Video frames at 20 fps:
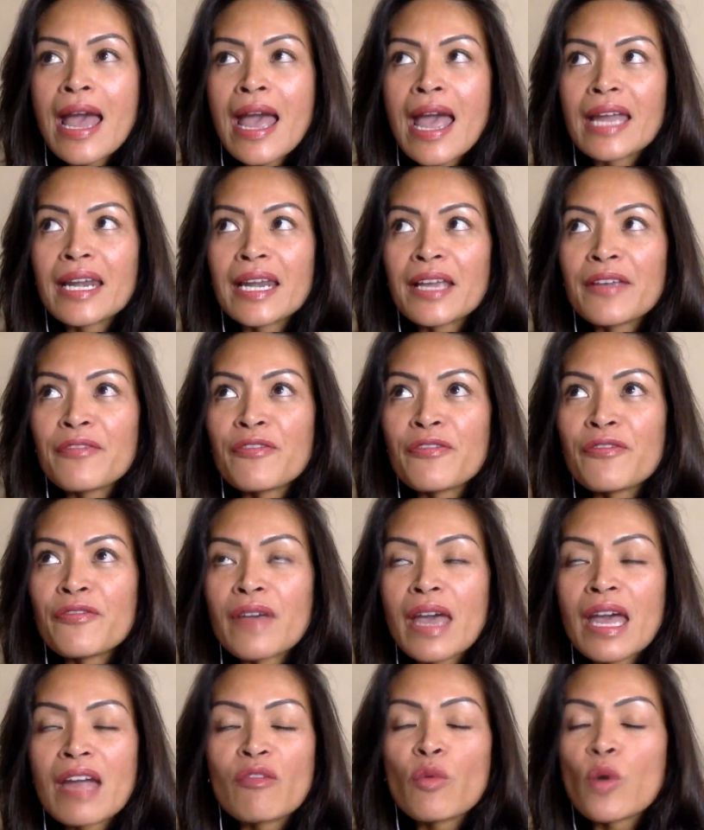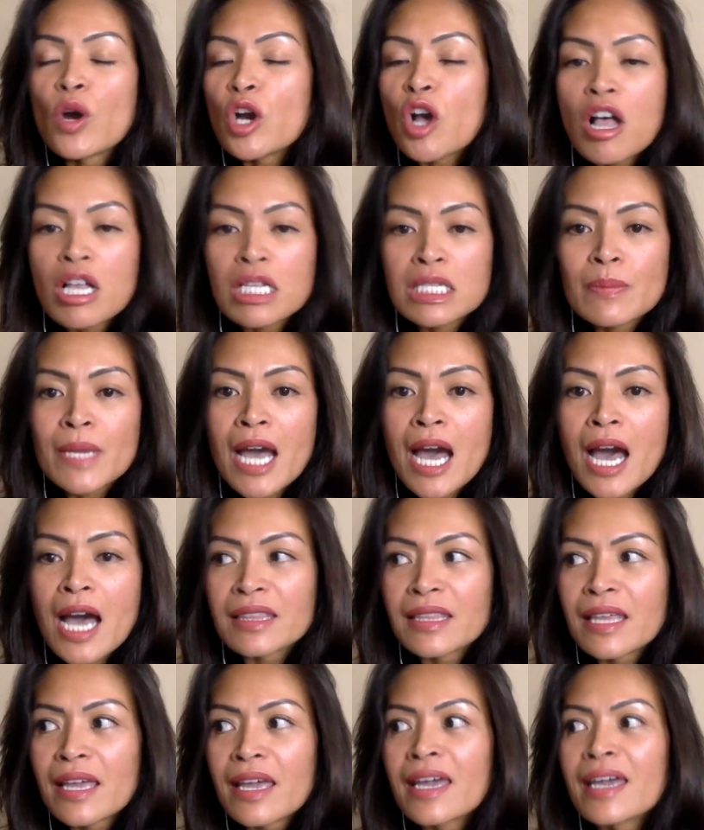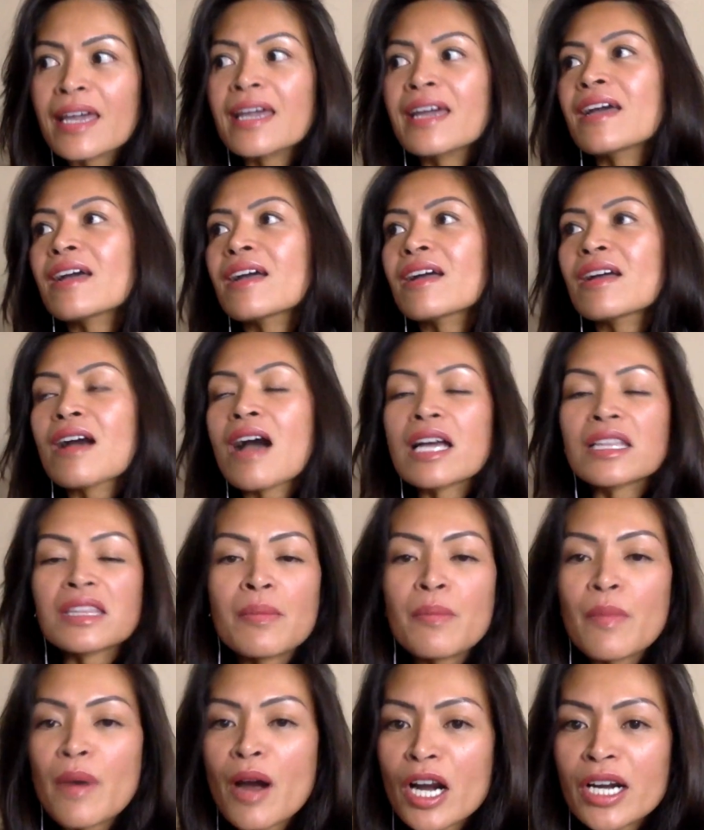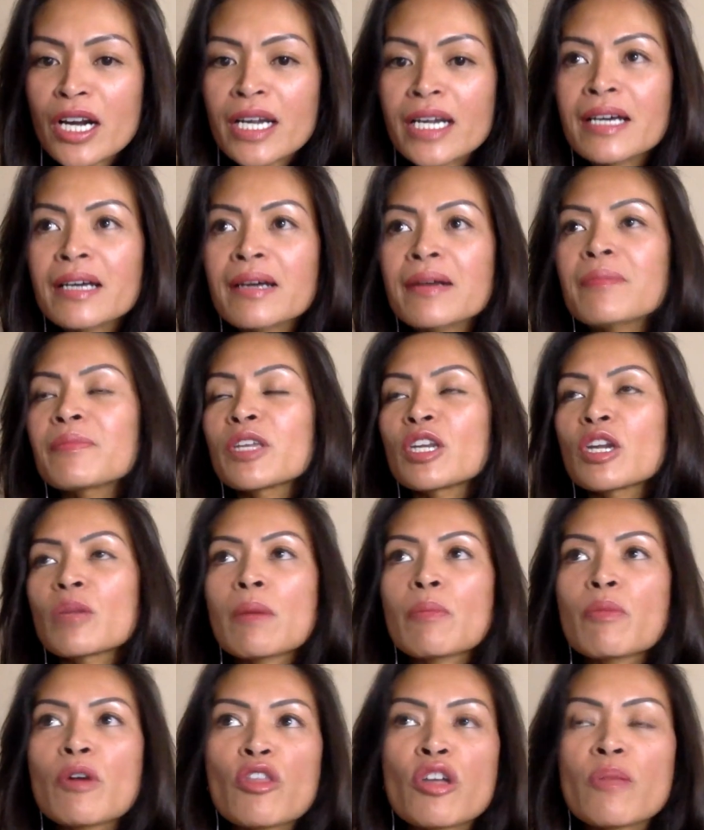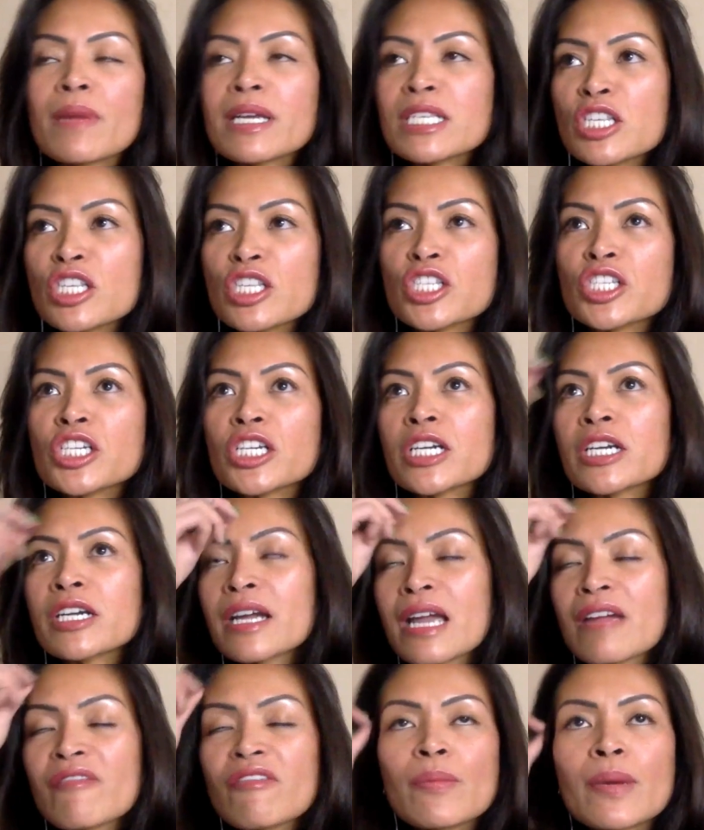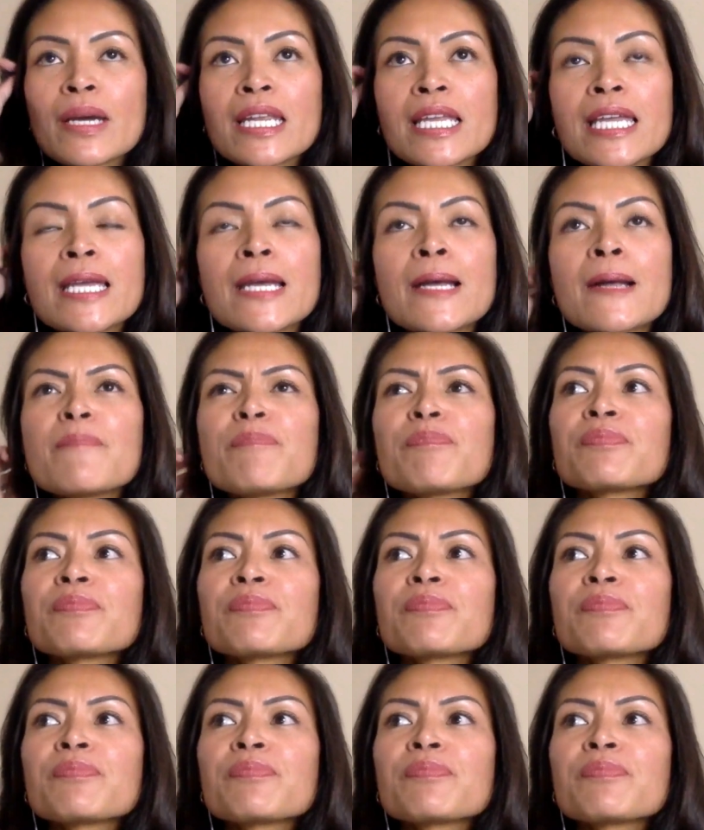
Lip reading: And everyone calls me Ate Mara, you know, my brother, my sister, everybody.